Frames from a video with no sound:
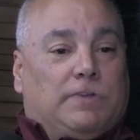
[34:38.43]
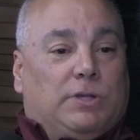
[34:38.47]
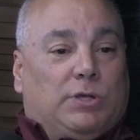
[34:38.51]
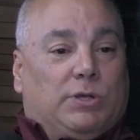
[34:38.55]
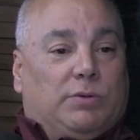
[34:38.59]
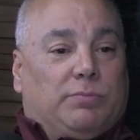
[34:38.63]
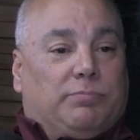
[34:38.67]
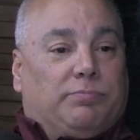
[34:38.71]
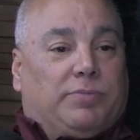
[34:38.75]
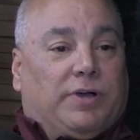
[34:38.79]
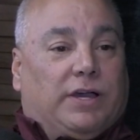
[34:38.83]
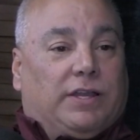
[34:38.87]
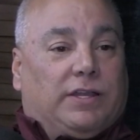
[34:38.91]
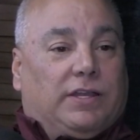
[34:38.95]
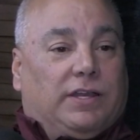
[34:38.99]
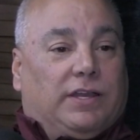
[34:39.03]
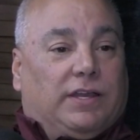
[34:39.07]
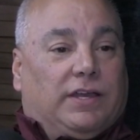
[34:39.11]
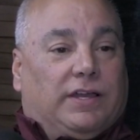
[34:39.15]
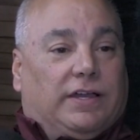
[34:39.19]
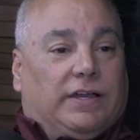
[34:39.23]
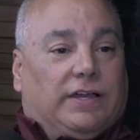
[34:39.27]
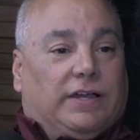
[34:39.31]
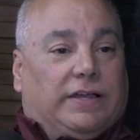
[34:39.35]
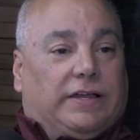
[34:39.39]
but
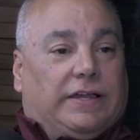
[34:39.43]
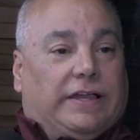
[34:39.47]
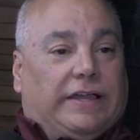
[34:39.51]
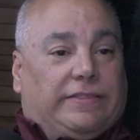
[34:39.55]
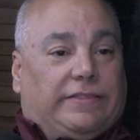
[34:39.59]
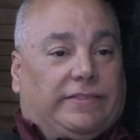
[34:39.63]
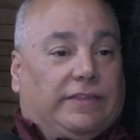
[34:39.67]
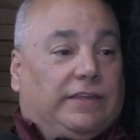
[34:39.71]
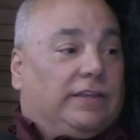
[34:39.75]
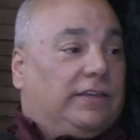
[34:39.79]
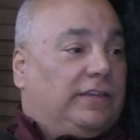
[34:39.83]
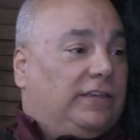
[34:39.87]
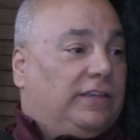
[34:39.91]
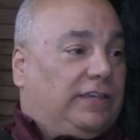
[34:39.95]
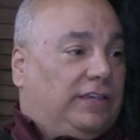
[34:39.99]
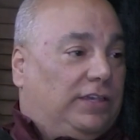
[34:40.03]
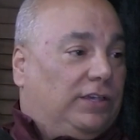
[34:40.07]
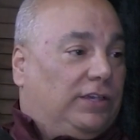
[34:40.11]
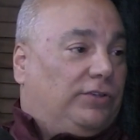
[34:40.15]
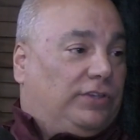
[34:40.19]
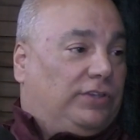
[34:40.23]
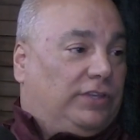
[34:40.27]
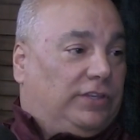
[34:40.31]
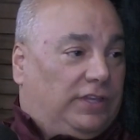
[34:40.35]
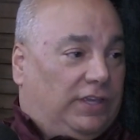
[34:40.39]
I think here
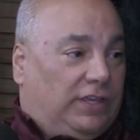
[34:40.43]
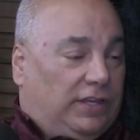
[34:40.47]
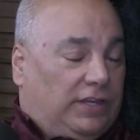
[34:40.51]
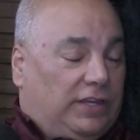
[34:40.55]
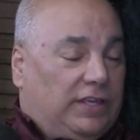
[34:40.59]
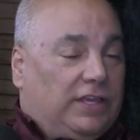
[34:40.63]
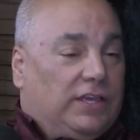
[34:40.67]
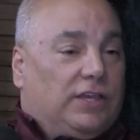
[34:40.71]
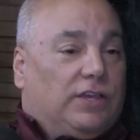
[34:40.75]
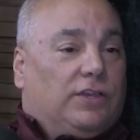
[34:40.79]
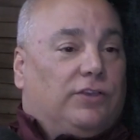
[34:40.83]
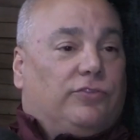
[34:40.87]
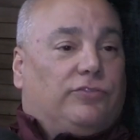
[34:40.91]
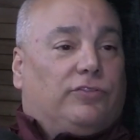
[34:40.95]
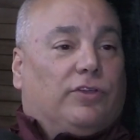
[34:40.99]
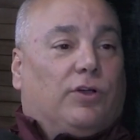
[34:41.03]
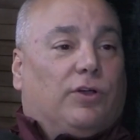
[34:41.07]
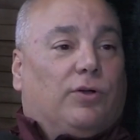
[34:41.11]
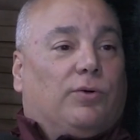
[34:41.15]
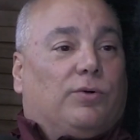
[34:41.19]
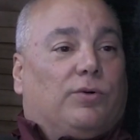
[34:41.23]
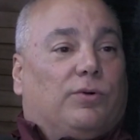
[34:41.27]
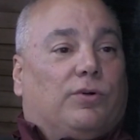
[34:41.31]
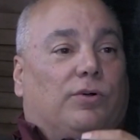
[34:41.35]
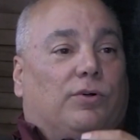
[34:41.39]
you did.
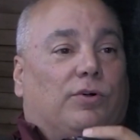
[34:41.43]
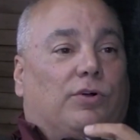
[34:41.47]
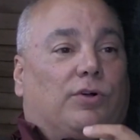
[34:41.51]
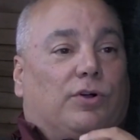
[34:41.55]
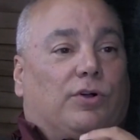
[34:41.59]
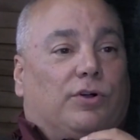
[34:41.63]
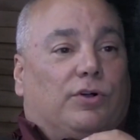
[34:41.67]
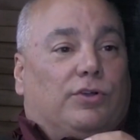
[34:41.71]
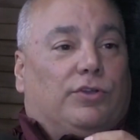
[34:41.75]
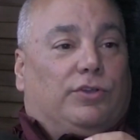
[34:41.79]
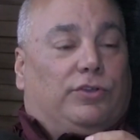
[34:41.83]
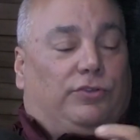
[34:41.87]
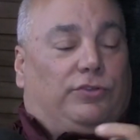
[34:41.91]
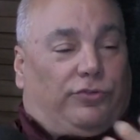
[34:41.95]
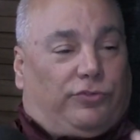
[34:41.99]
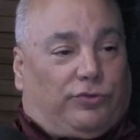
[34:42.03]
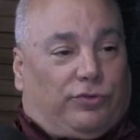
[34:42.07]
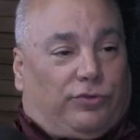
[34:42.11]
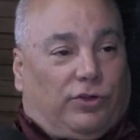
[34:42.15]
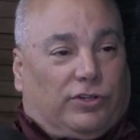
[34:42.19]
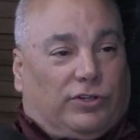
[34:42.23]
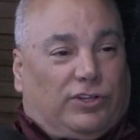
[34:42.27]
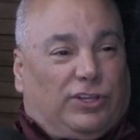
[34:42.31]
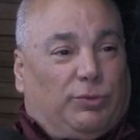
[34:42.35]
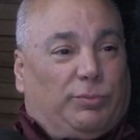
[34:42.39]
So you just
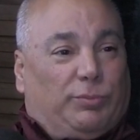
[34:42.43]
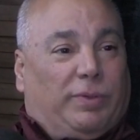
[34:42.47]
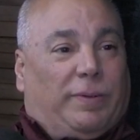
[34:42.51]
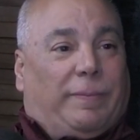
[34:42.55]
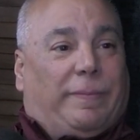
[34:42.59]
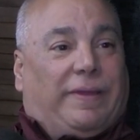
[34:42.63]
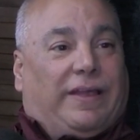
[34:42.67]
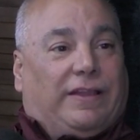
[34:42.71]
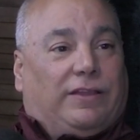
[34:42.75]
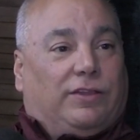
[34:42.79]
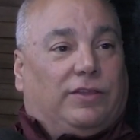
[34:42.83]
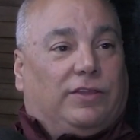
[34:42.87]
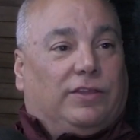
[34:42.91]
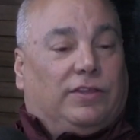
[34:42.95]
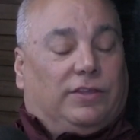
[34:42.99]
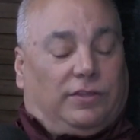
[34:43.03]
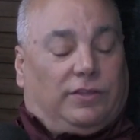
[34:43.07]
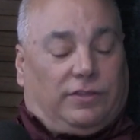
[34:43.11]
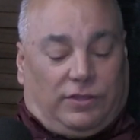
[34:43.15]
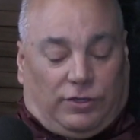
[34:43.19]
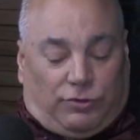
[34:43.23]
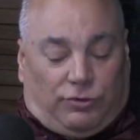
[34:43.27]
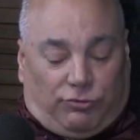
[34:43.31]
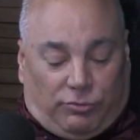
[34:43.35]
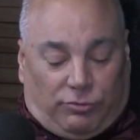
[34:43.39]
talked a little bit about the
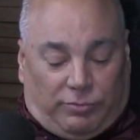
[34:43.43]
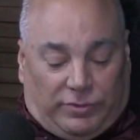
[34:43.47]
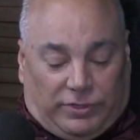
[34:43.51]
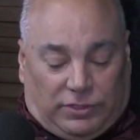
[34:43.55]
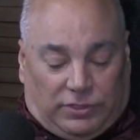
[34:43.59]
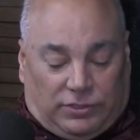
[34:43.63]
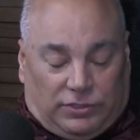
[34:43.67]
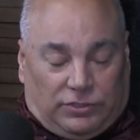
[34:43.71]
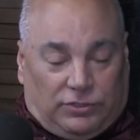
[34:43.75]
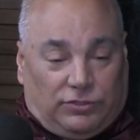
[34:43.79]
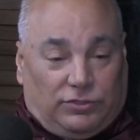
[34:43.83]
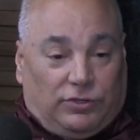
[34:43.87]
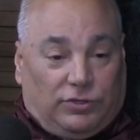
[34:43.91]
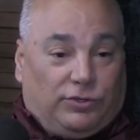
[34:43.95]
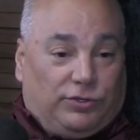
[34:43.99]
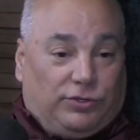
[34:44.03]
criminal, you